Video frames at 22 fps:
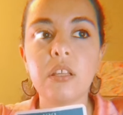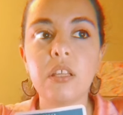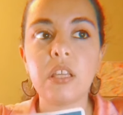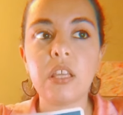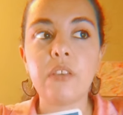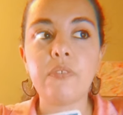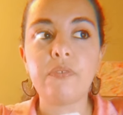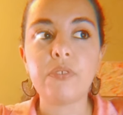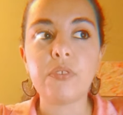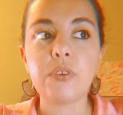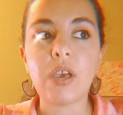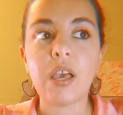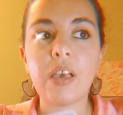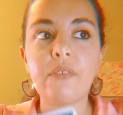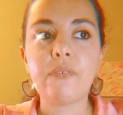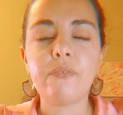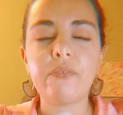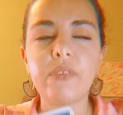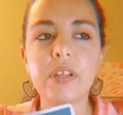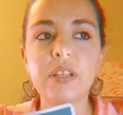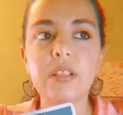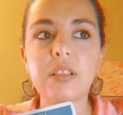if you have
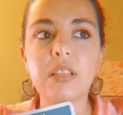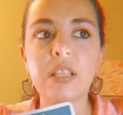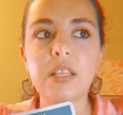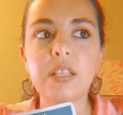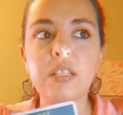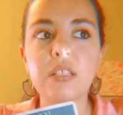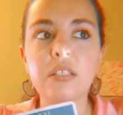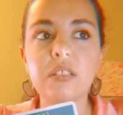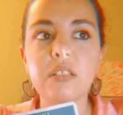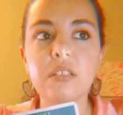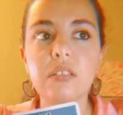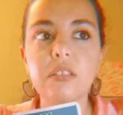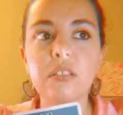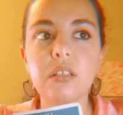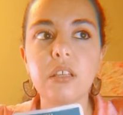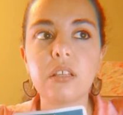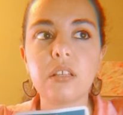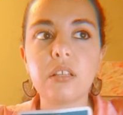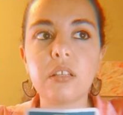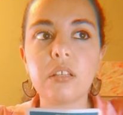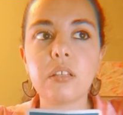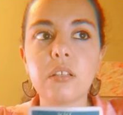felt like
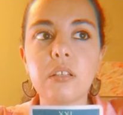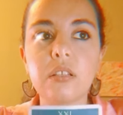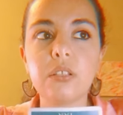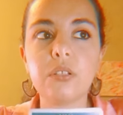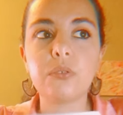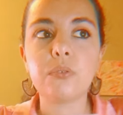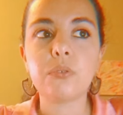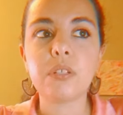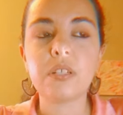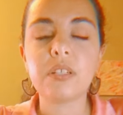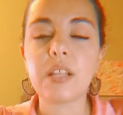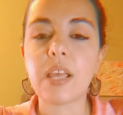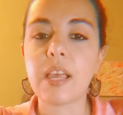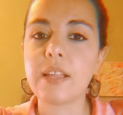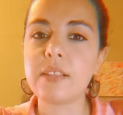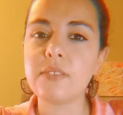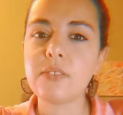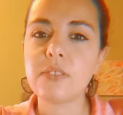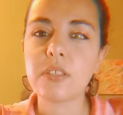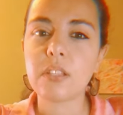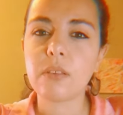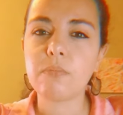you couldn't
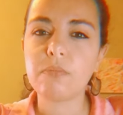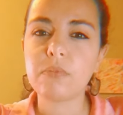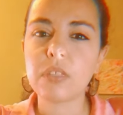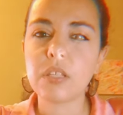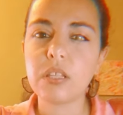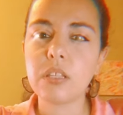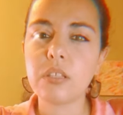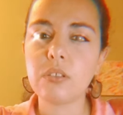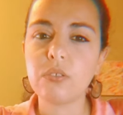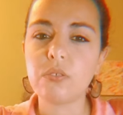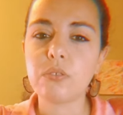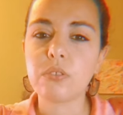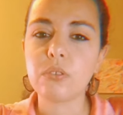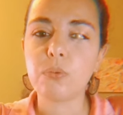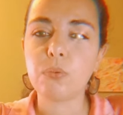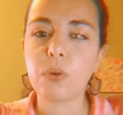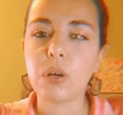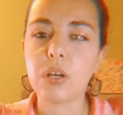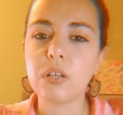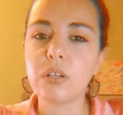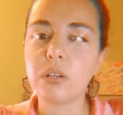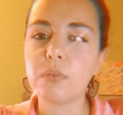end something, you couldn't
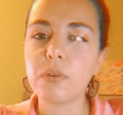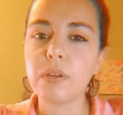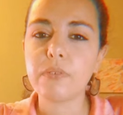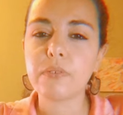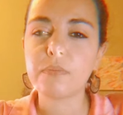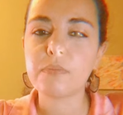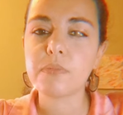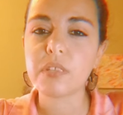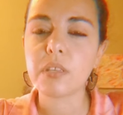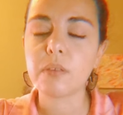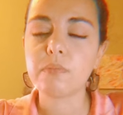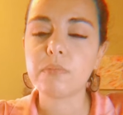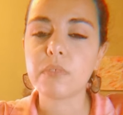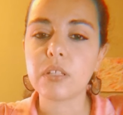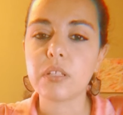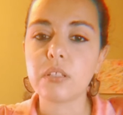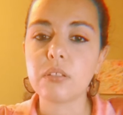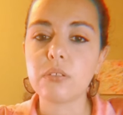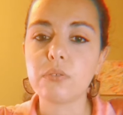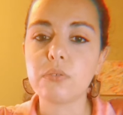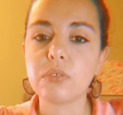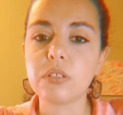walk away from
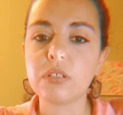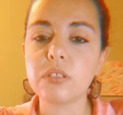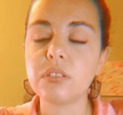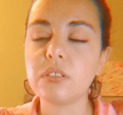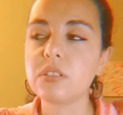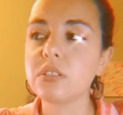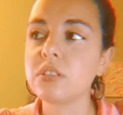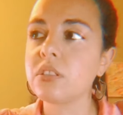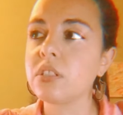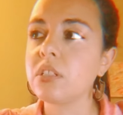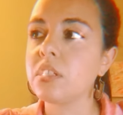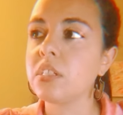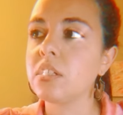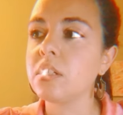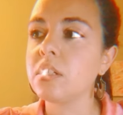something, you couldn't